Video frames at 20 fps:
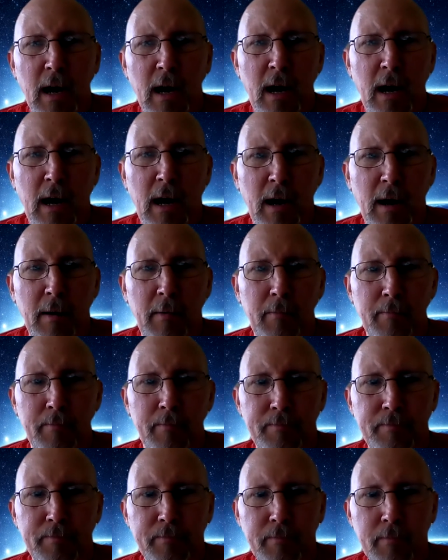
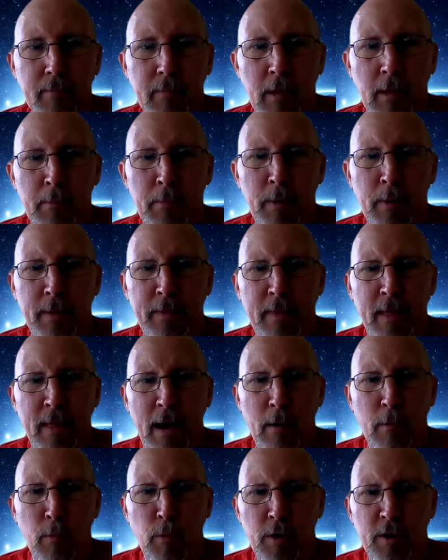um, but
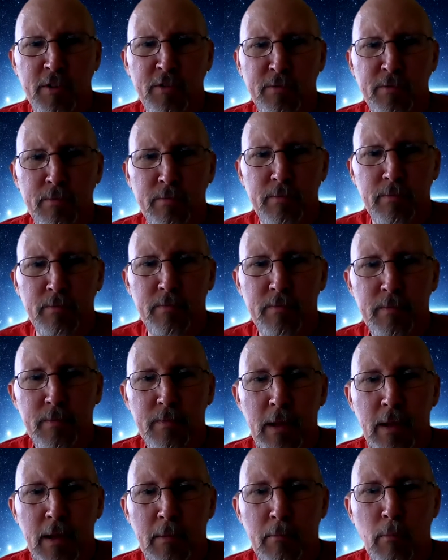that works
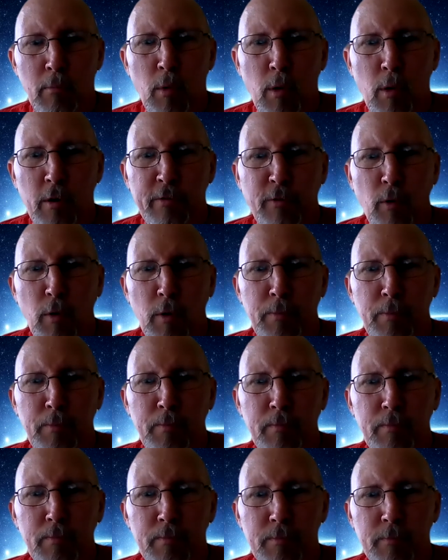more for,
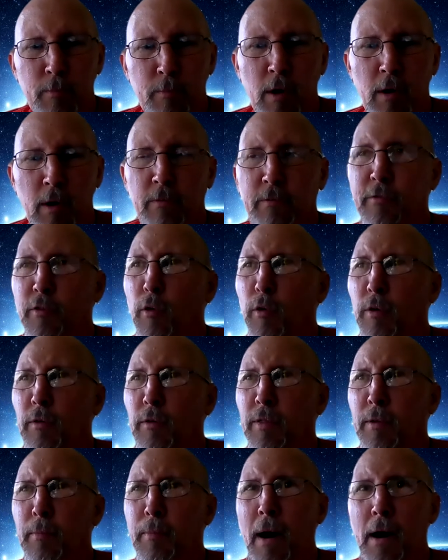well,
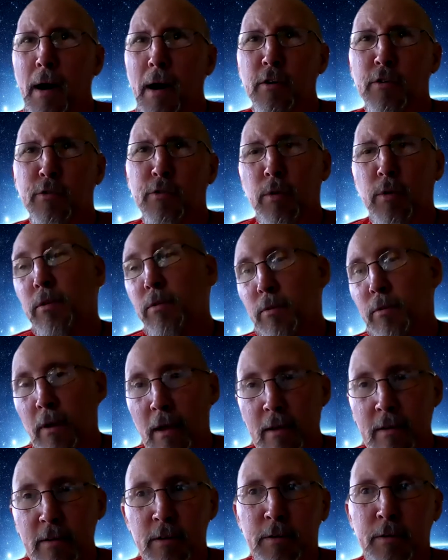for the potters will
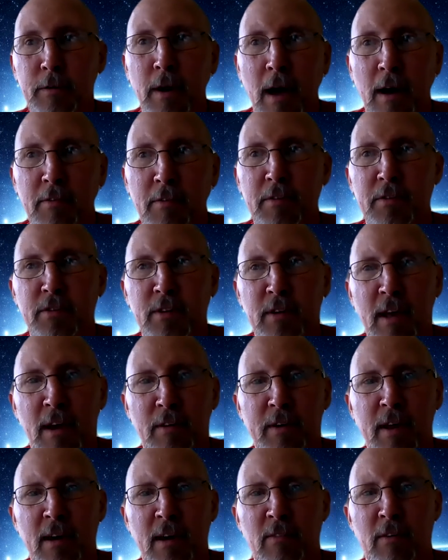you'd obviously
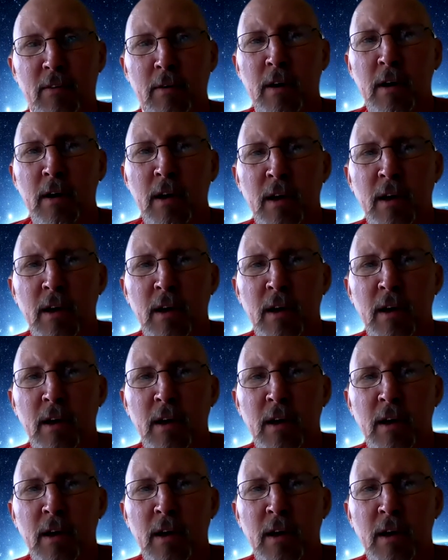have to have a,